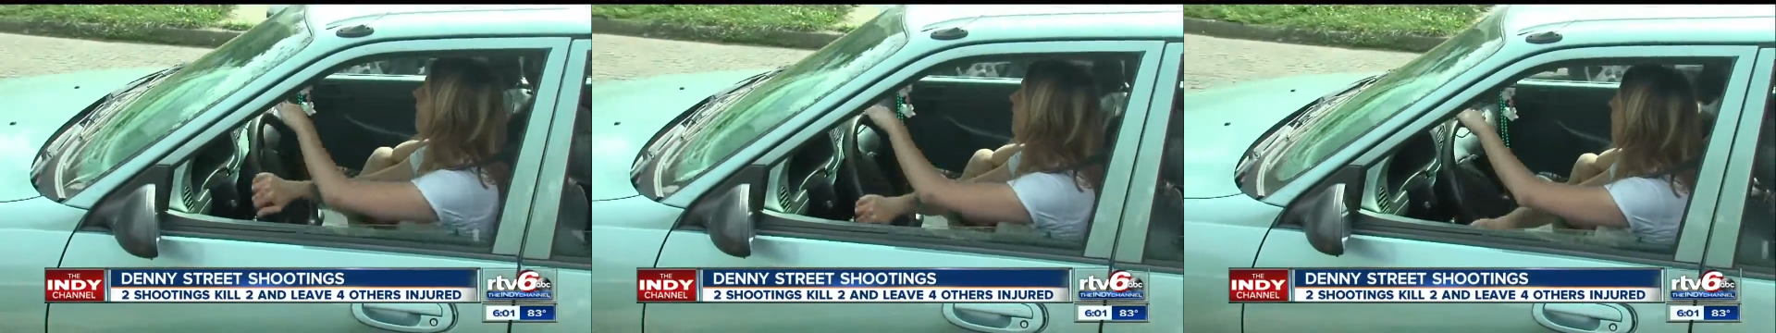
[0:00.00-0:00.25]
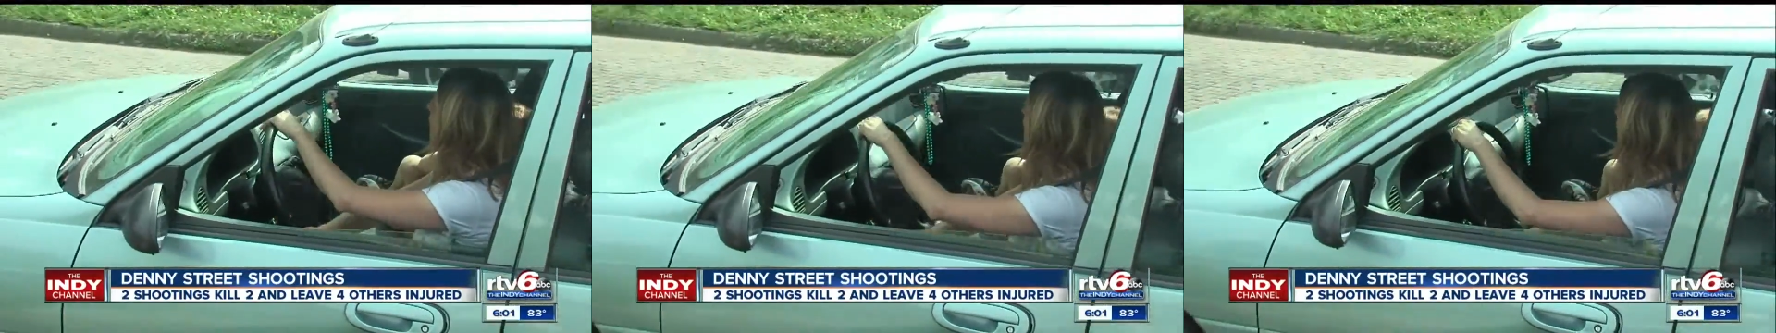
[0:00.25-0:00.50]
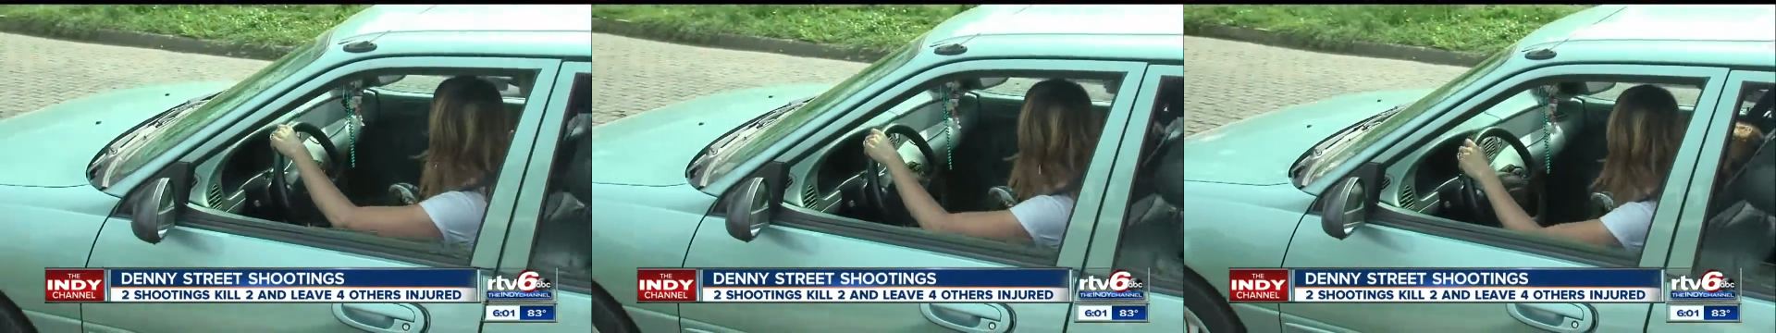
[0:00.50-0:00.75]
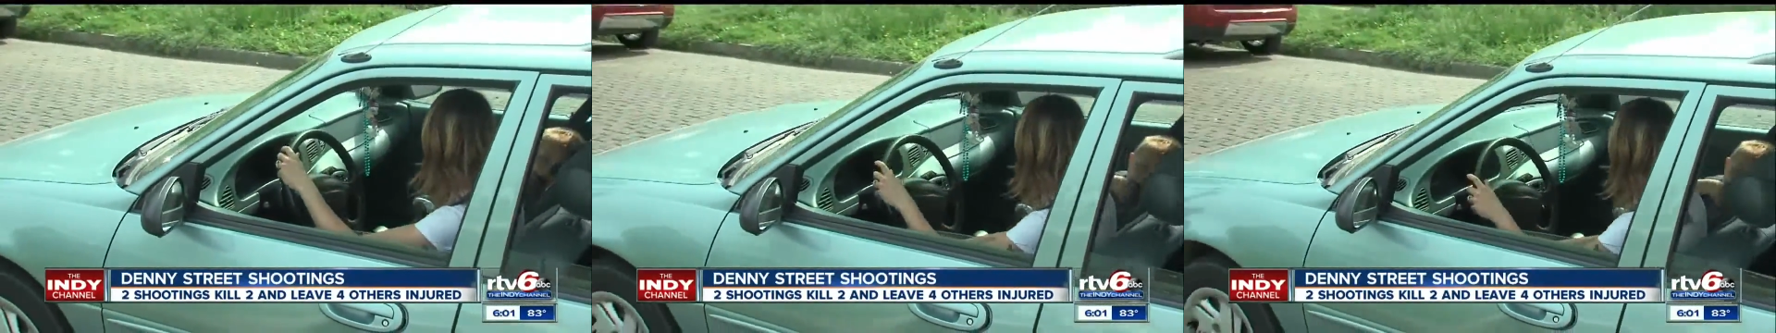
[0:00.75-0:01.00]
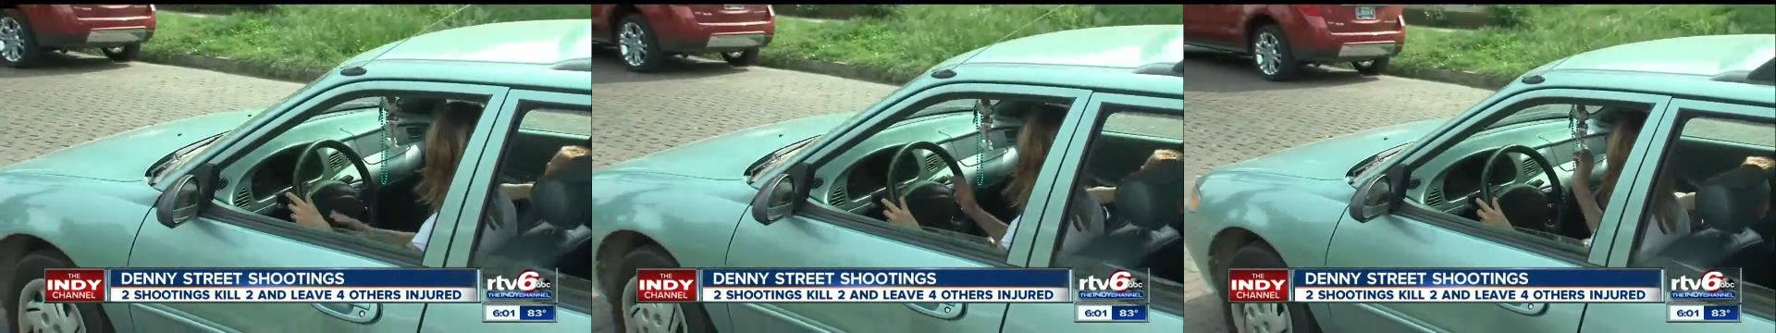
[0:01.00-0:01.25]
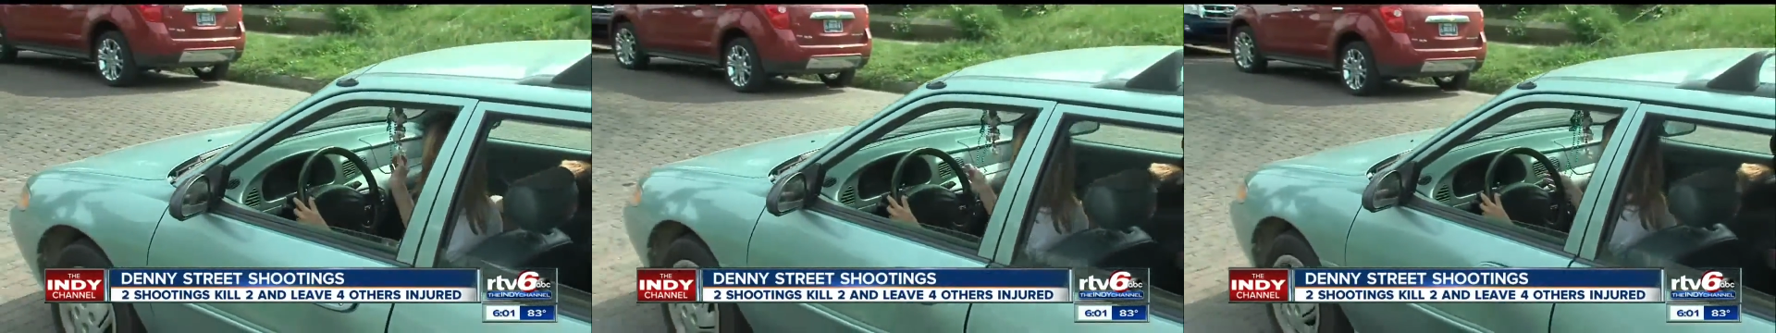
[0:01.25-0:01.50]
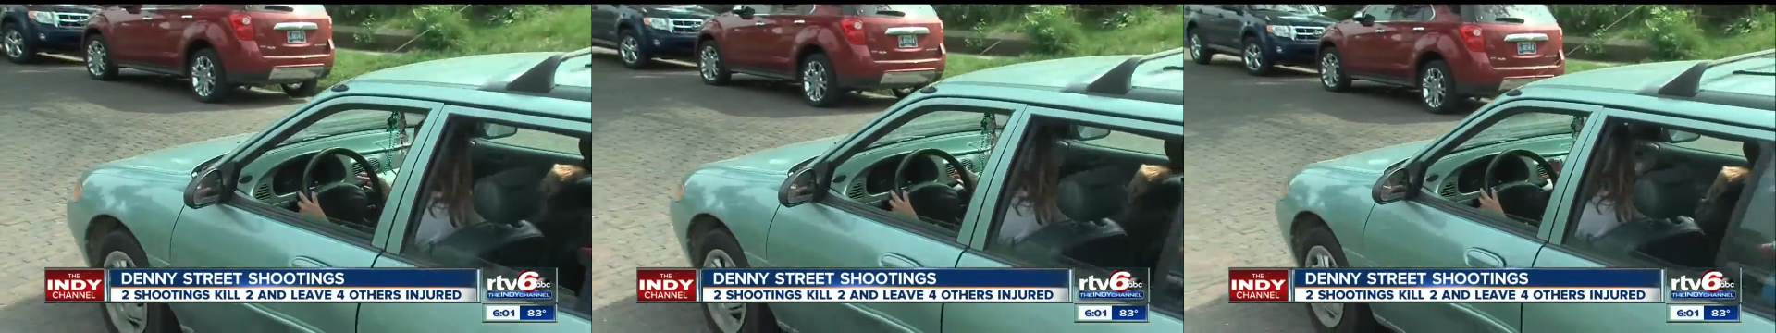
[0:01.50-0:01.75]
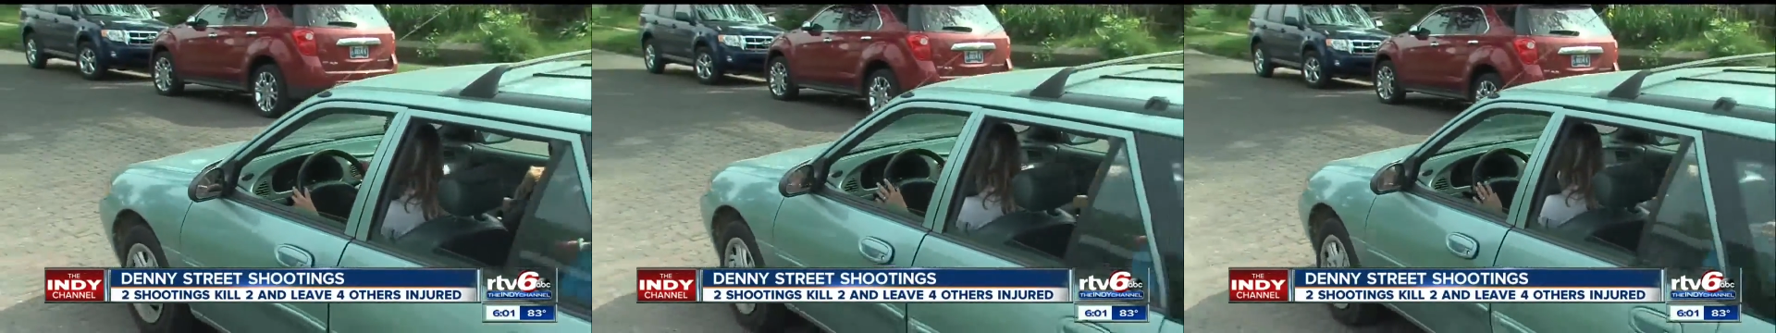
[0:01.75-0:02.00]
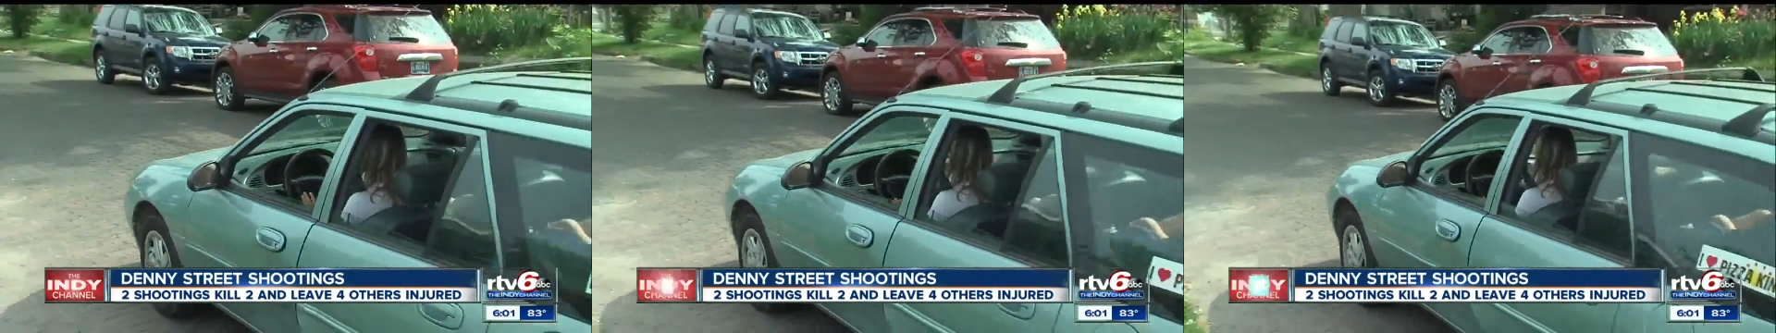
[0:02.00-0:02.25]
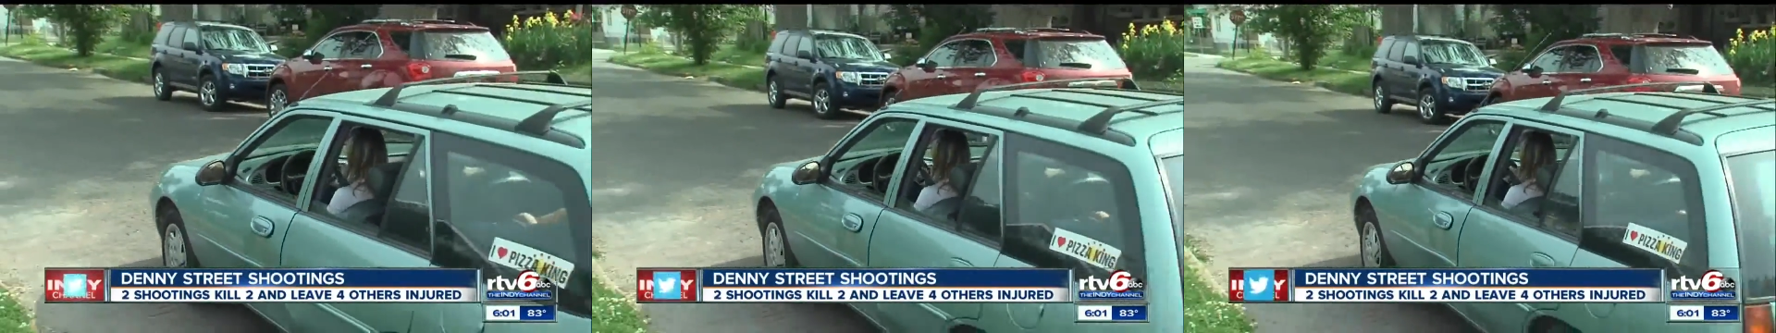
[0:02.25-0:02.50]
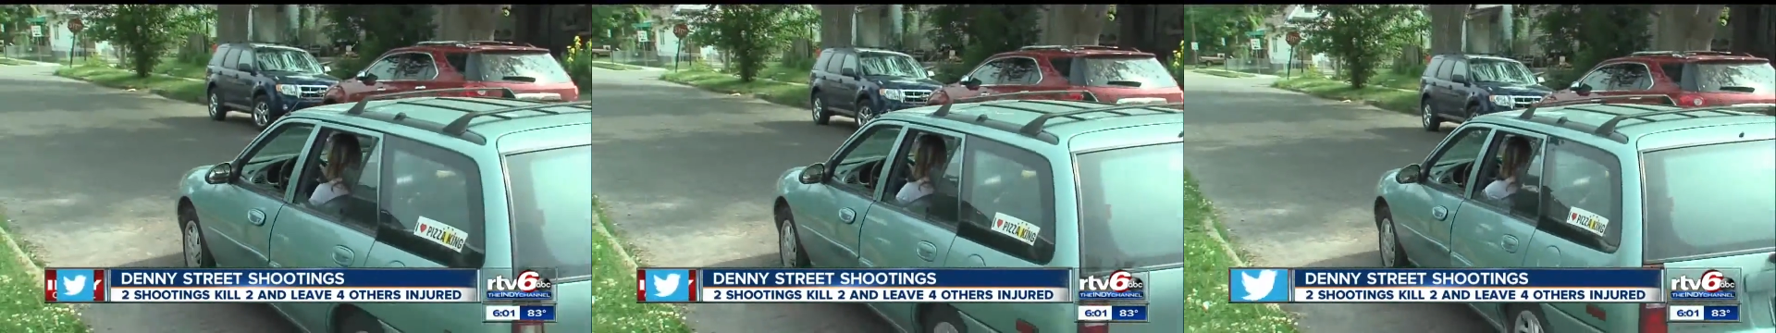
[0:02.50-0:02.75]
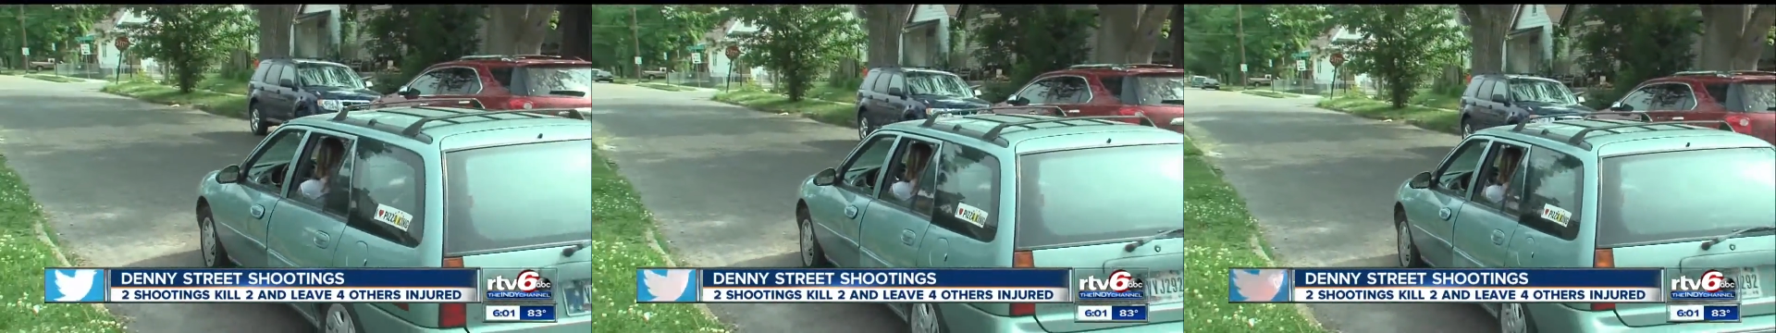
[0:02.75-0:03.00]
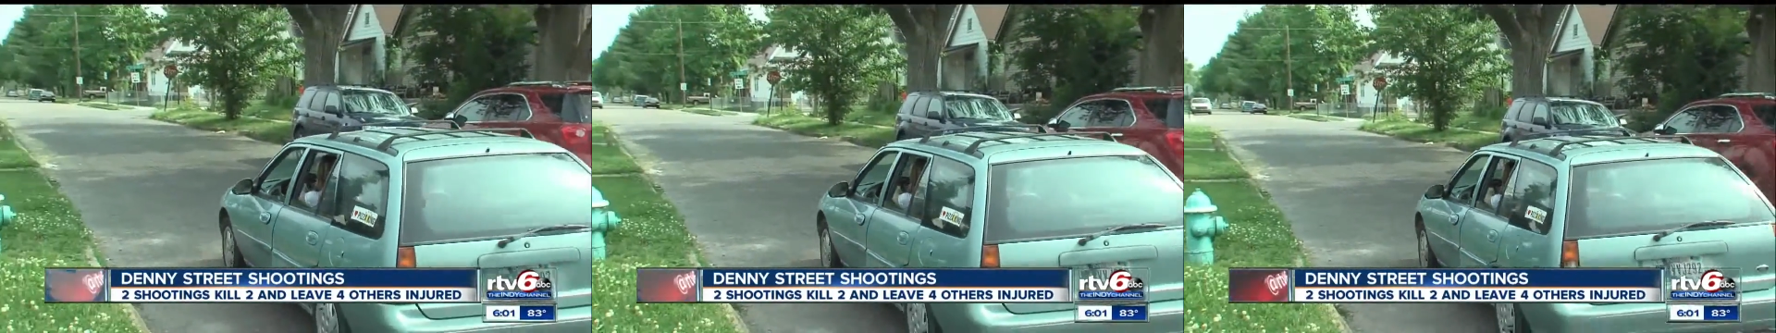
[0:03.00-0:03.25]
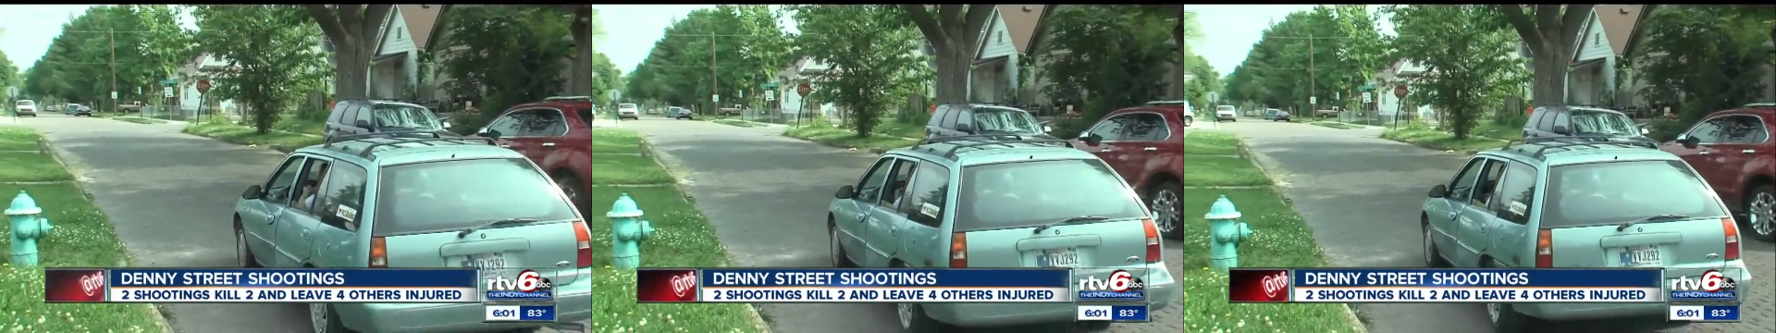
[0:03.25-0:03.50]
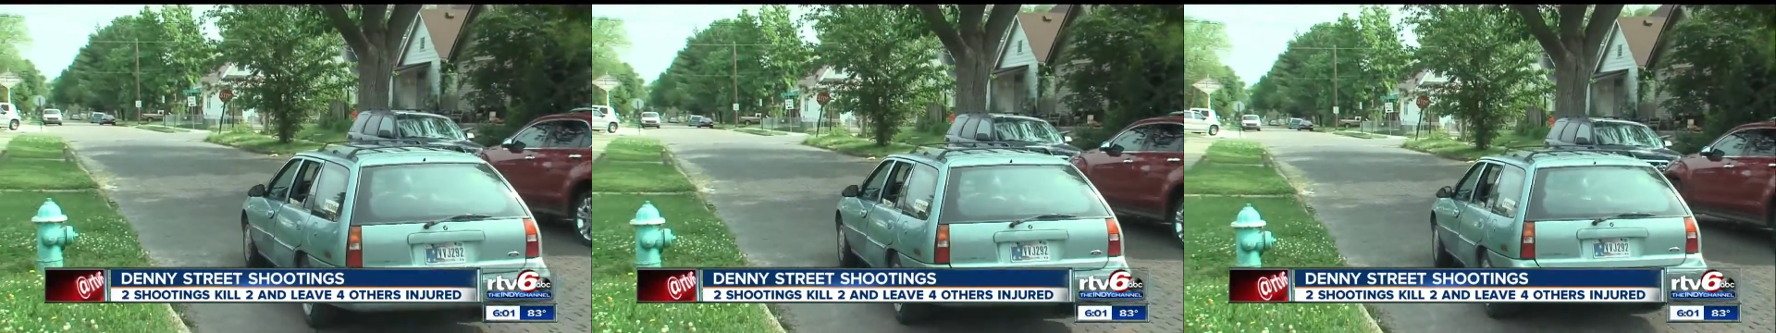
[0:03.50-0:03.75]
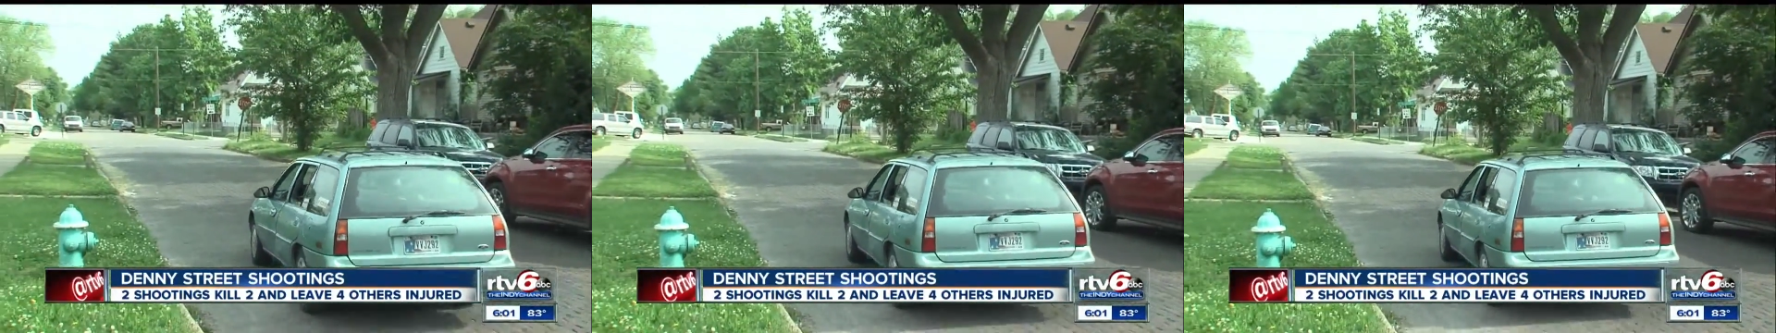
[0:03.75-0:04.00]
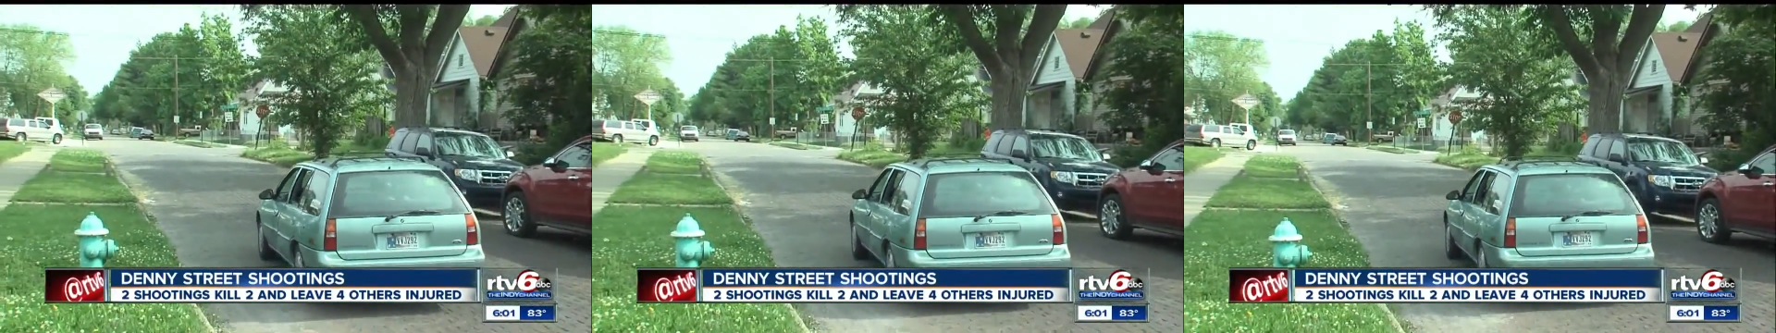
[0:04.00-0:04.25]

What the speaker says: (no speaker visible)